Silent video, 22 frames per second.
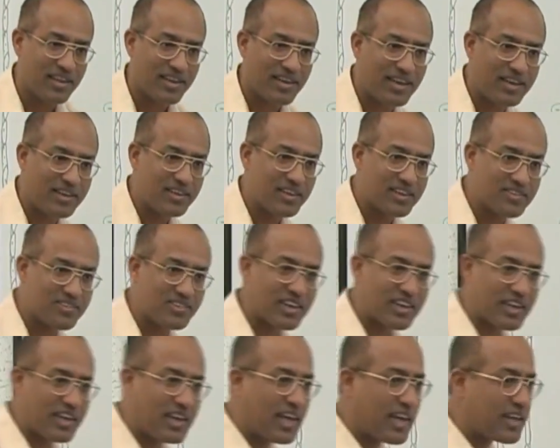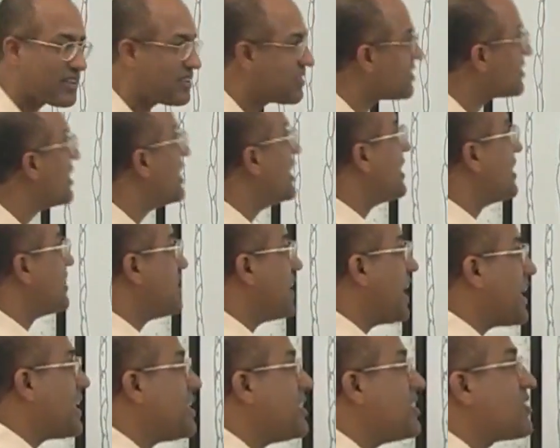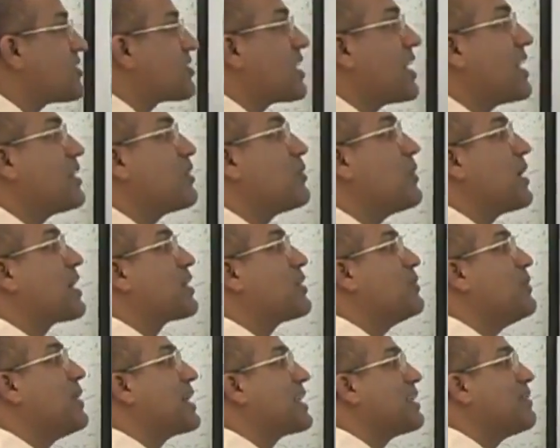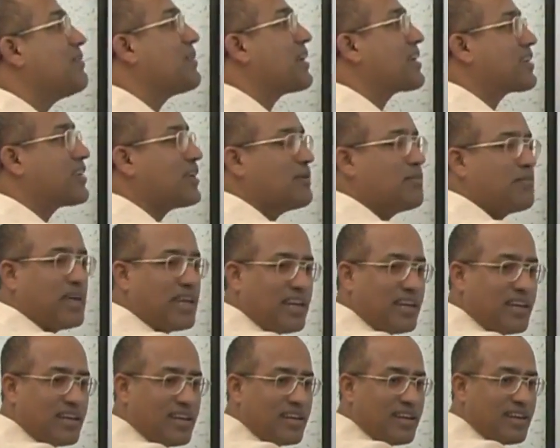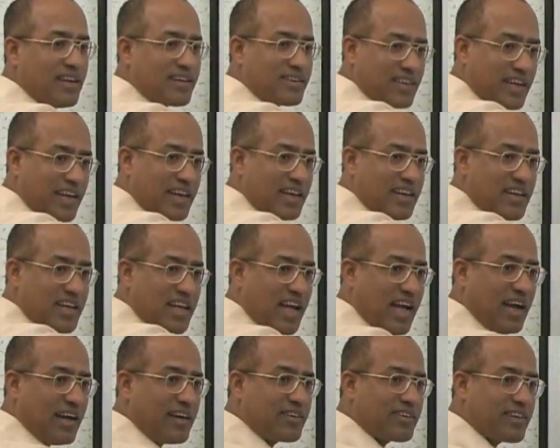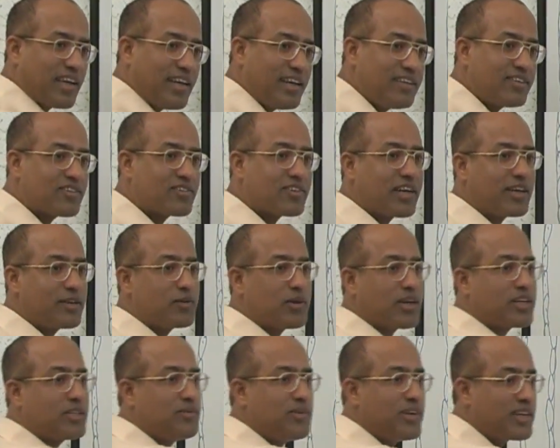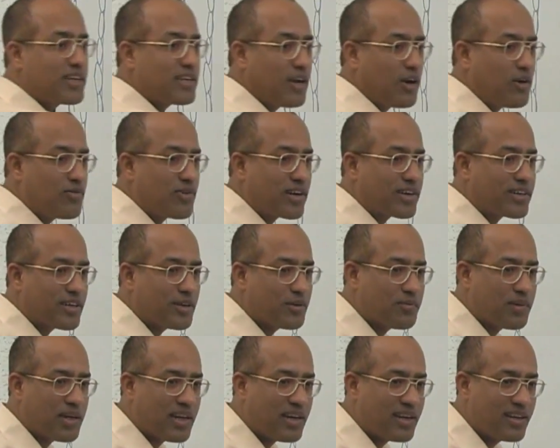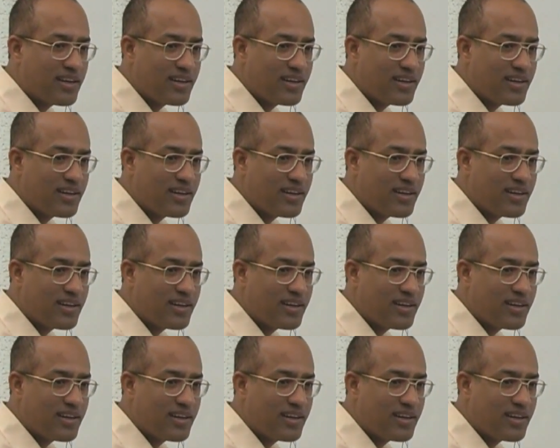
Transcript: Right? Exactly like this. nine is trying to activate the factor number ten, and ten is trying to activate now factor number